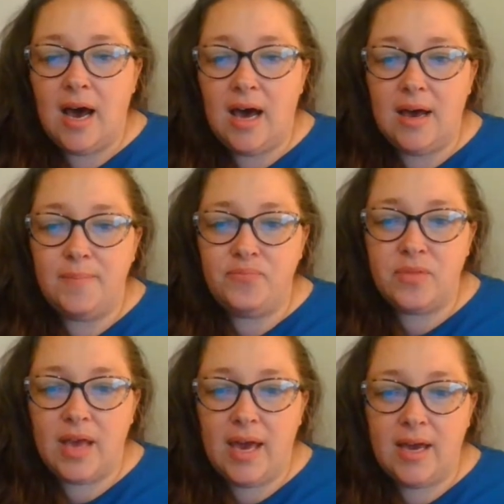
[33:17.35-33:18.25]

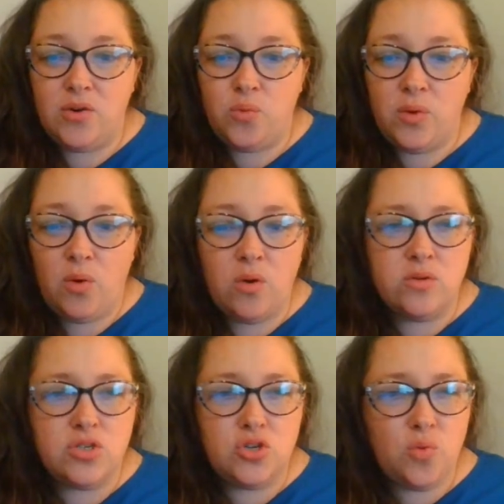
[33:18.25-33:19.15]
And we won't
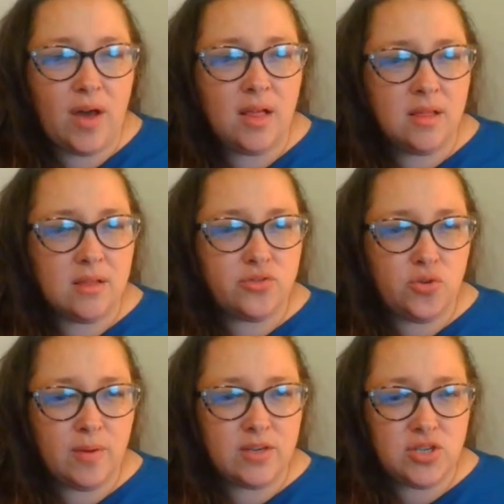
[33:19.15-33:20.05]
dwell
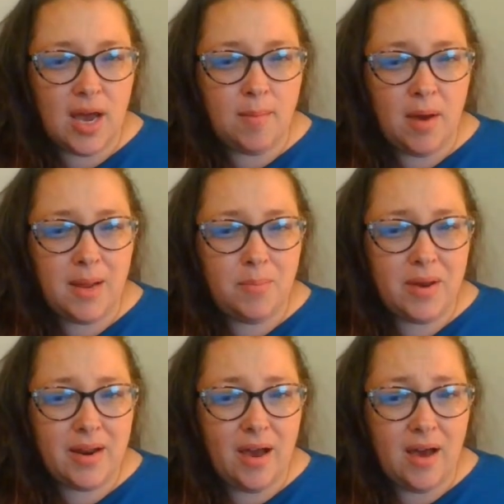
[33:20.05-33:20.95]
too much time on it, but